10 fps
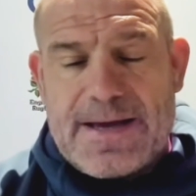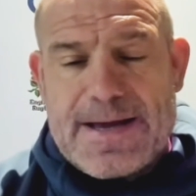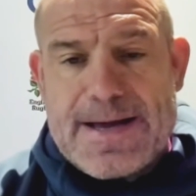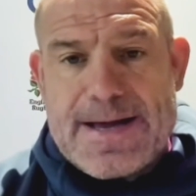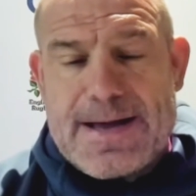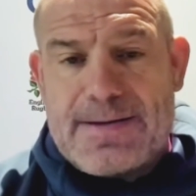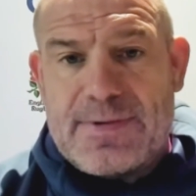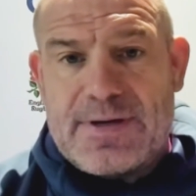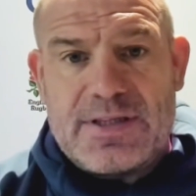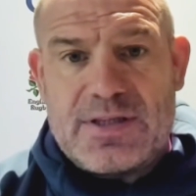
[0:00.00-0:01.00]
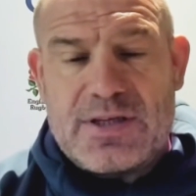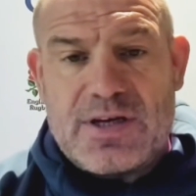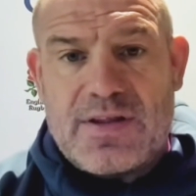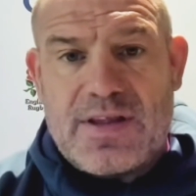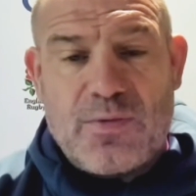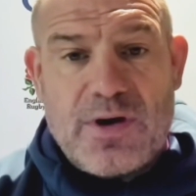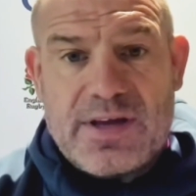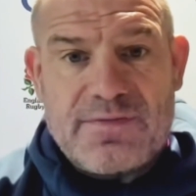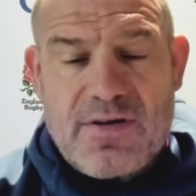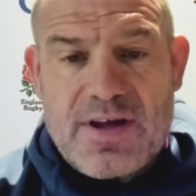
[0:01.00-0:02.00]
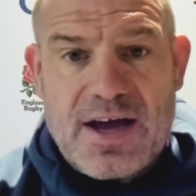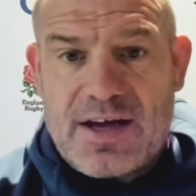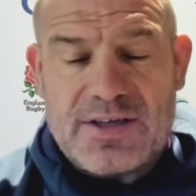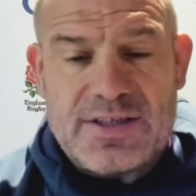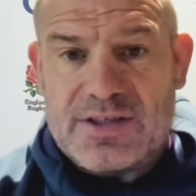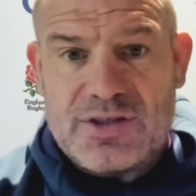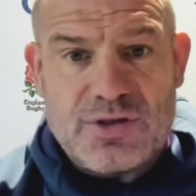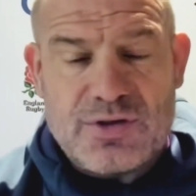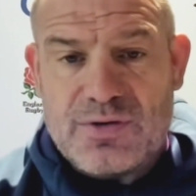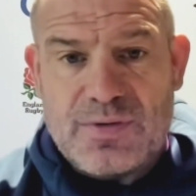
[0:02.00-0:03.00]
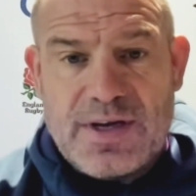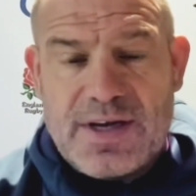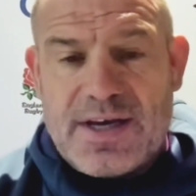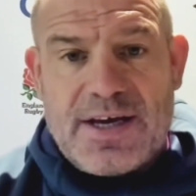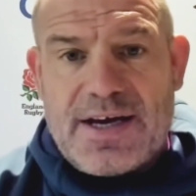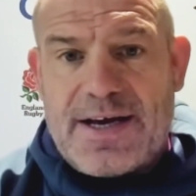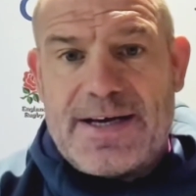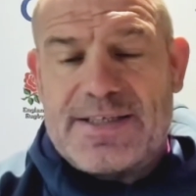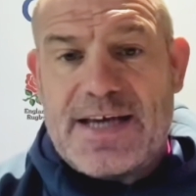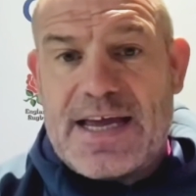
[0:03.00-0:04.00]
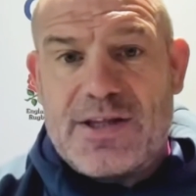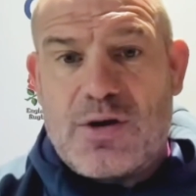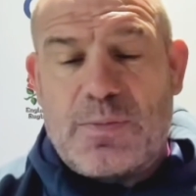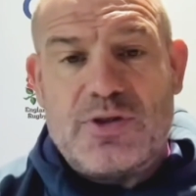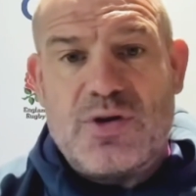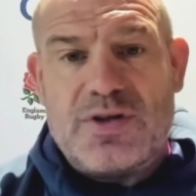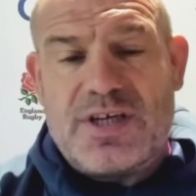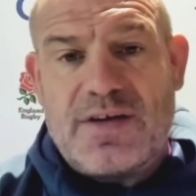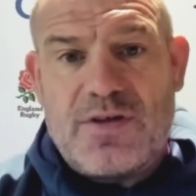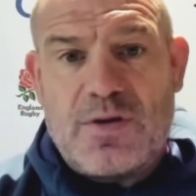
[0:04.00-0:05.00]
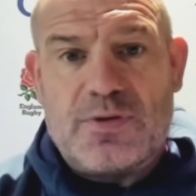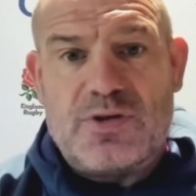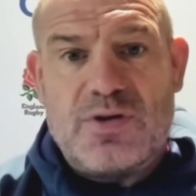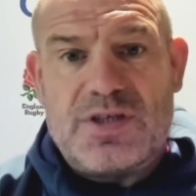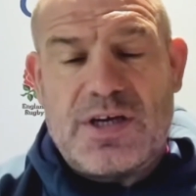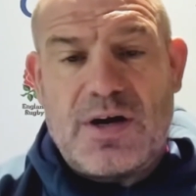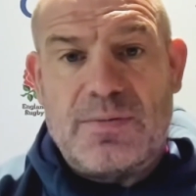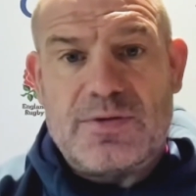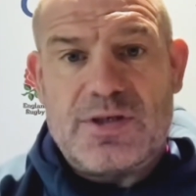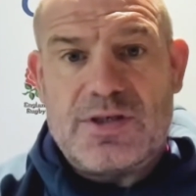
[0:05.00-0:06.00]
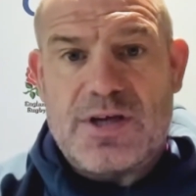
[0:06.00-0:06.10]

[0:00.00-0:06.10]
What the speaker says: And you know, they're working very hard to take the opportunity if the opportunity comes.